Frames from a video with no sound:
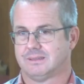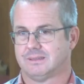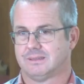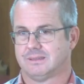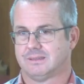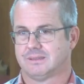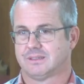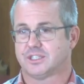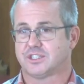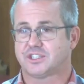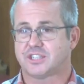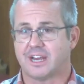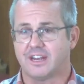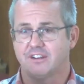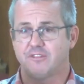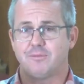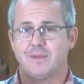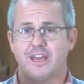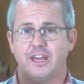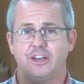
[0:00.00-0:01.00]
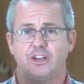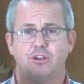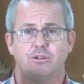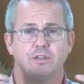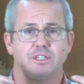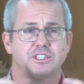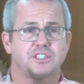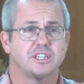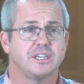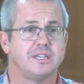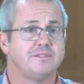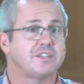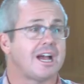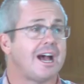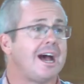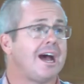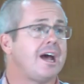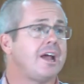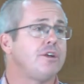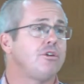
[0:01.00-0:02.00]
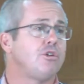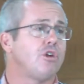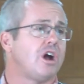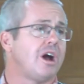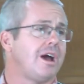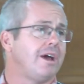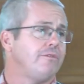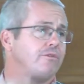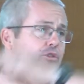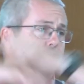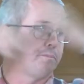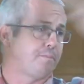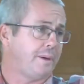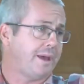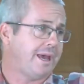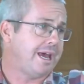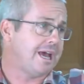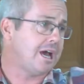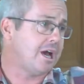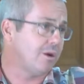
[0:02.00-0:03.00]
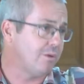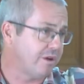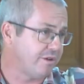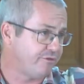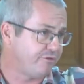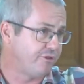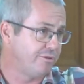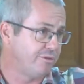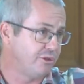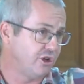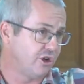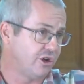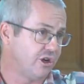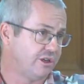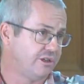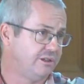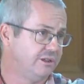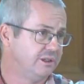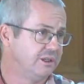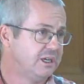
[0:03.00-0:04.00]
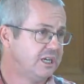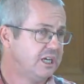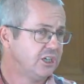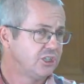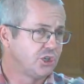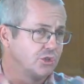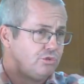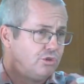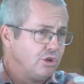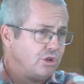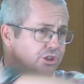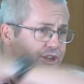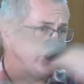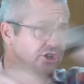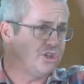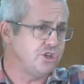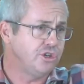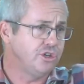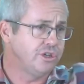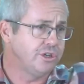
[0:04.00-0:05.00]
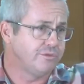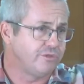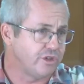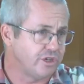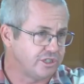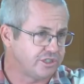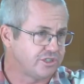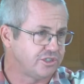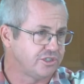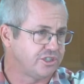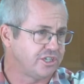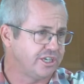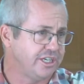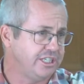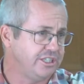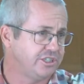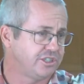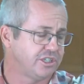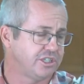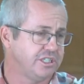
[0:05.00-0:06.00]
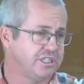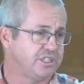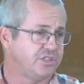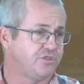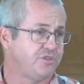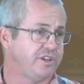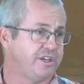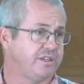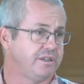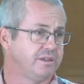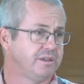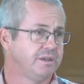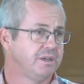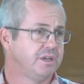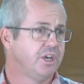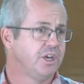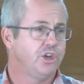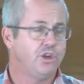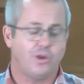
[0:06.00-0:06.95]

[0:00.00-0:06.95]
The son of man who receives unrivaled power from God to rule the universe as he sees fit, who